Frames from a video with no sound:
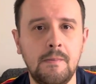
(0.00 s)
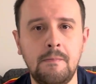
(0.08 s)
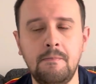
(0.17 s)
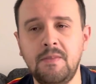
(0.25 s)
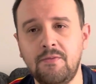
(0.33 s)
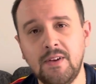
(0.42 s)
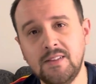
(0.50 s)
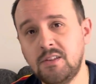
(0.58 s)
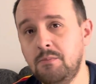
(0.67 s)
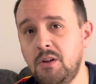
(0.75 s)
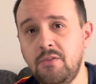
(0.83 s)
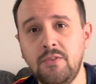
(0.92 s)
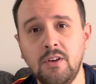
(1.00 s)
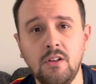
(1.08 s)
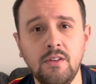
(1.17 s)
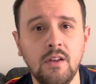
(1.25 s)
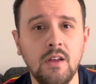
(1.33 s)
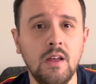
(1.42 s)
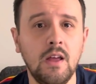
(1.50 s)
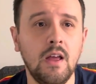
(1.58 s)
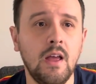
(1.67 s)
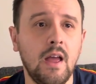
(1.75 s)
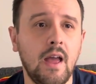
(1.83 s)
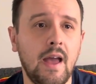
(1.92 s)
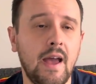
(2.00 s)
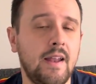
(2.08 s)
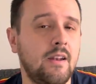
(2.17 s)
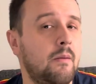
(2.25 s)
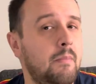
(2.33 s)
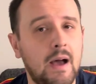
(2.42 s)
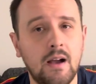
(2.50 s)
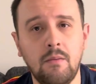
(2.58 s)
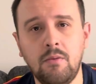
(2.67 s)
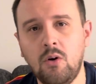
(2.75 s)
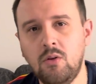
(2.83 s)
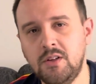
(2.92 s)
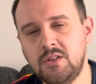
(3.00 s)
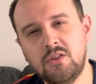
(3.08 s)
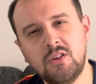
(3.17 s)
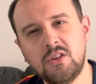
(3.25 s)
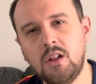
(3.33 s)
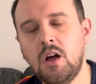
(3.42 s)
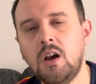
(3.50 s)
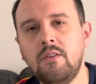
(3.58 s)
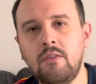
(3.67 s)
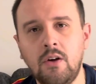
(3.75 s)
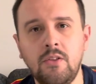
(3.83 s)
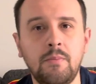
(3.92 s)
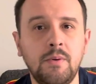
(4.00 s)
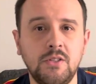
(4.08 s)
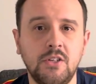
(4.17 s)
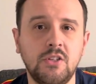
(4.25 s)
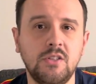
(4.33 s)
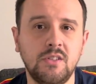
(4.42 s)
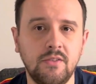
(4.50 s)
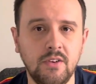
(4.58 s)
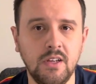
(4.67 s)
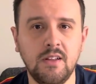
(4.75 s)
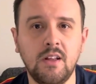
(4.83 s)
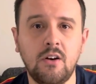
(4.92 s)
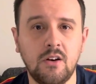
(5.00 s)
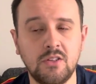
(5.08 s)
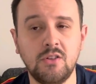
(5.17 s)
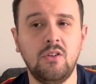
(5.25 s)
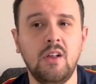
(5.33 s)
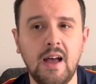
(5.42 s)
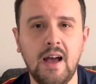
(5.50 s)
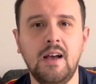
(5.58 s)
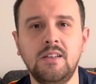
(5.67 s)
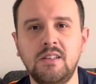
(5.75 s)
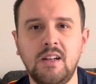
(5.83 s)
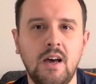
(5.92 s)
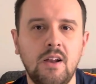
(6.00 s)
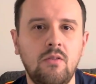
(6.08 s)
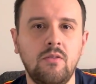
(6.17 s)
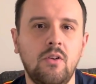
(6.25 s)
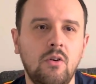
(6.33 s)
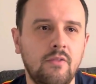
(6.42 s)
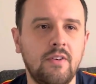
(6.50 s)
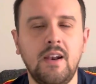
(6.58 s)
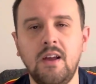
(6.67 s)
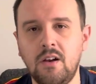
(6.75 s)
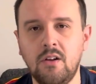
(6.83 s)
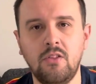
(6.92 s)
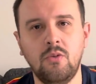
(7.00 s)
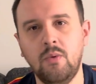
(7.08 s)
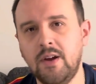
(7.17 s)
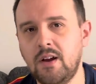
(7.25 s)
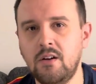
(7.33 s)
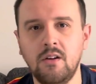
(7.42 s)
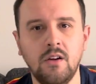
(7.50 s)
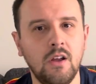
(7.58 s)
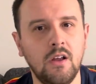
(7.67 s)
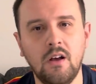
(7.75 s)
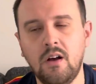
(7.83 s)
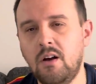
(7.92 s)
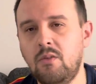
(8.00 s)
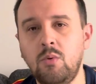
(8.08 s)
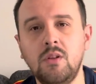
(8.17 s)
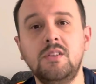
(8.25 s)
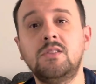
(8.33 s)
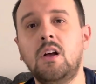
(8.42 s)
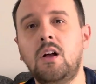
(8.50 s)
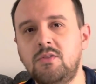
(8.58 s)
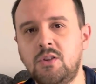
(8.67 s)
defensive midfield and a backup goalie. So there's a lot of other positions of need that Arsenal has, and I don't know if adding another winger really solves their